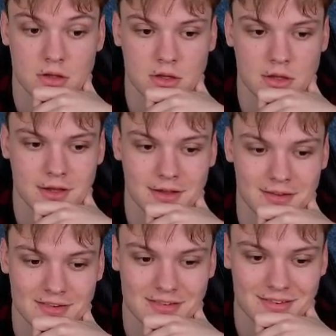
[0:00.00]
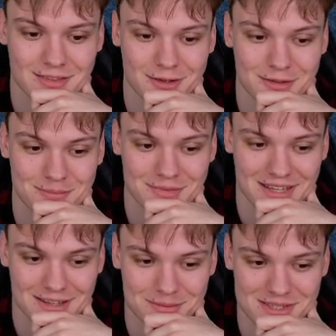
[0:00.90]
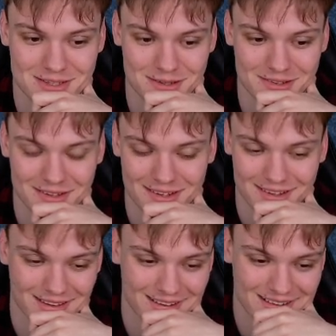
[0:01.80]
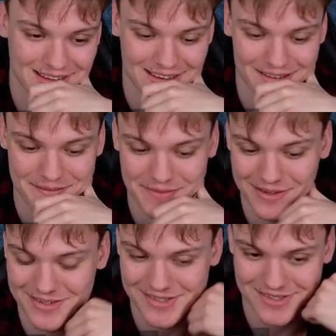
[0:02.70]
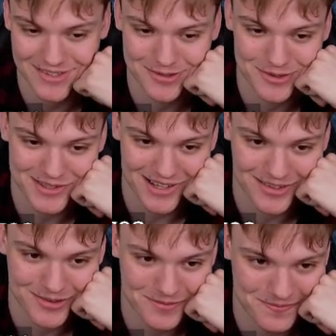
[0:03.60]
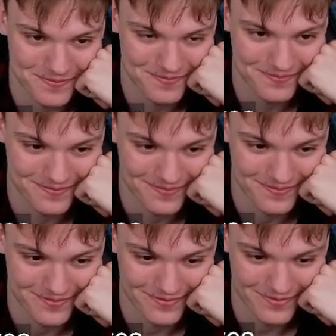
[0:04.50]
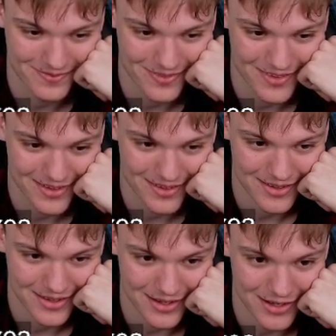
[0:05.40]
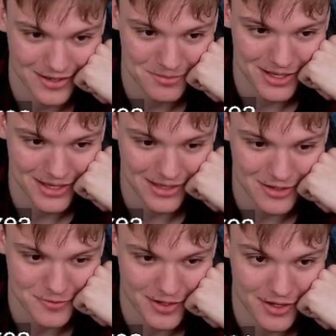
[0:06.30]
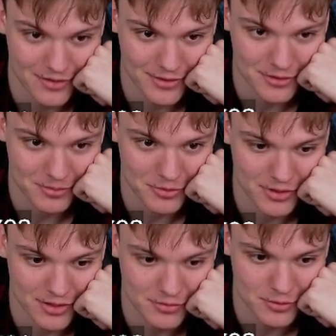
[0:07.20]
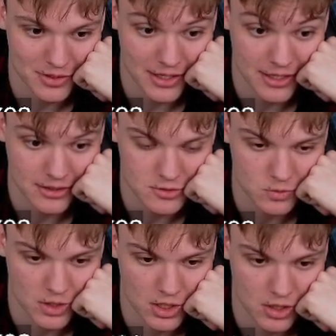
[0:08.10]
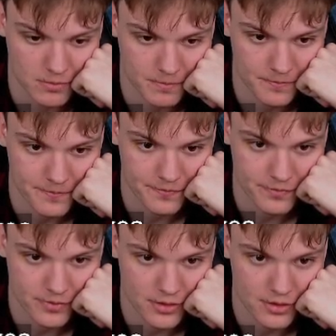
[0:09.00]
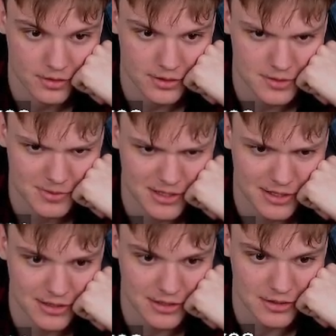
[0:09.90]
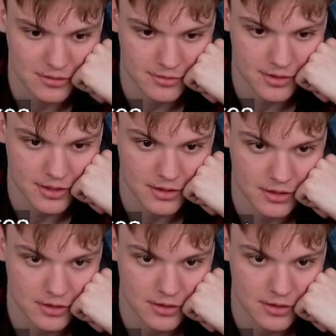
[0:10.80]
He's not mating me, so yeah, that was a good try though. I'm gonna play h5. Now the pawn on f2 will hang as well. Let's play knight e3.